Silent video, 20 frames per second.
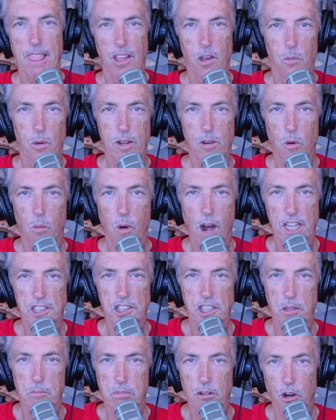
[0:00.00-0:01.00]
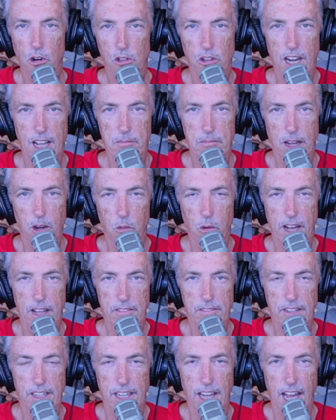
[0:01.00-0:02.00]
we were watching a program, my
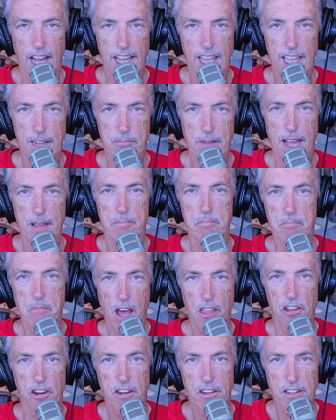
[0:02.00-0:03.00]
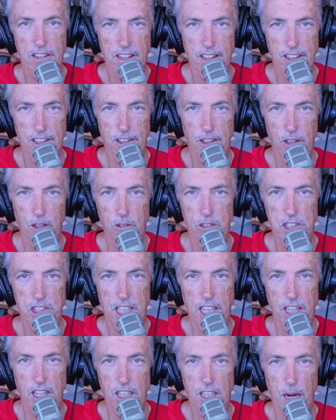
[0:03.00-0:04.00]
wife and I, and my mother, who is
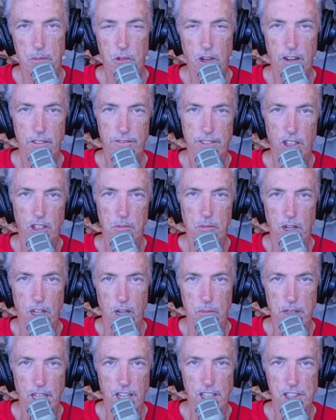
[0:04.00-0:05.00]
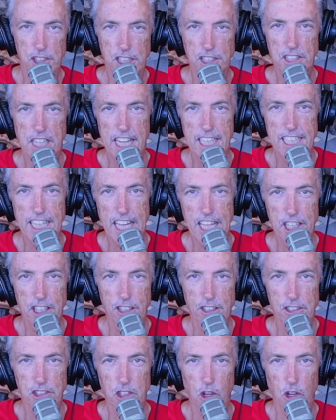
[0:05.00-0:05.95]
here. I'm going to film her because she's eighty-eight years